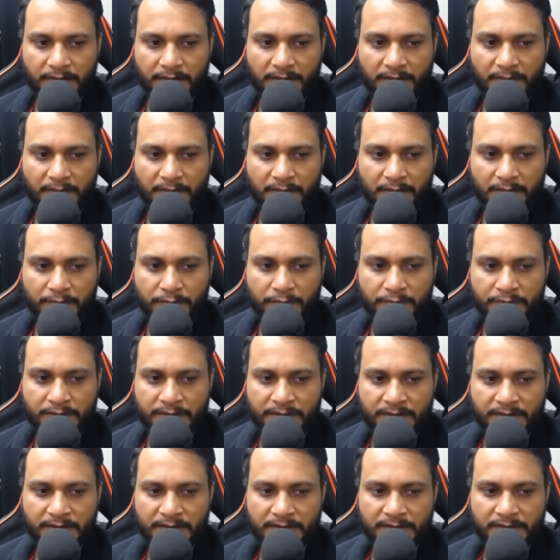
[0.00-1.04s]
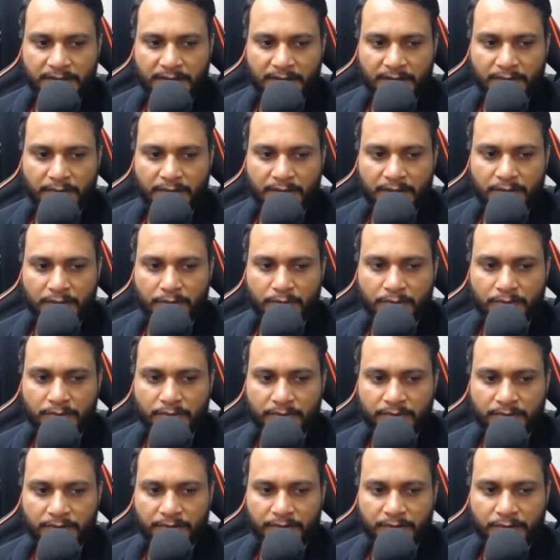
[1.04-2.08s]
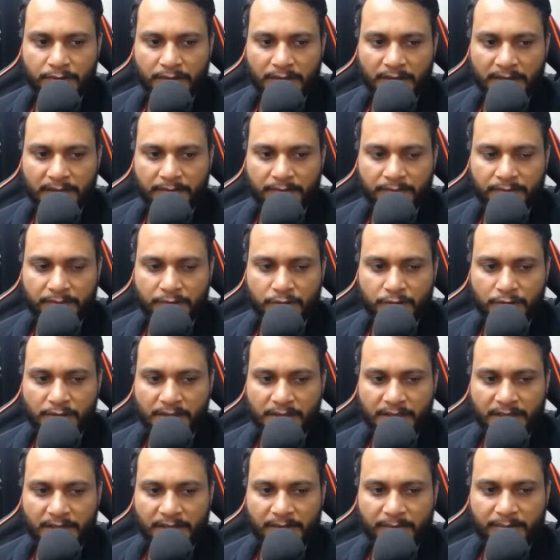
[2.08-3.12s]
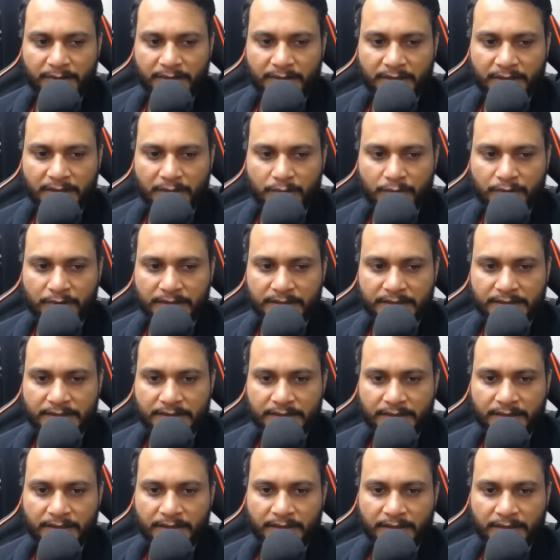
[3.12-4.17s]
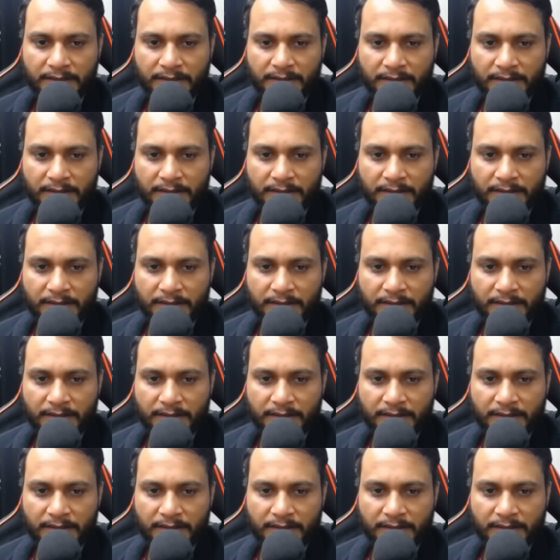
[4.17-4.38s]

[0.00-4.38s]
Even if you see this 312, you have unique element count as 3,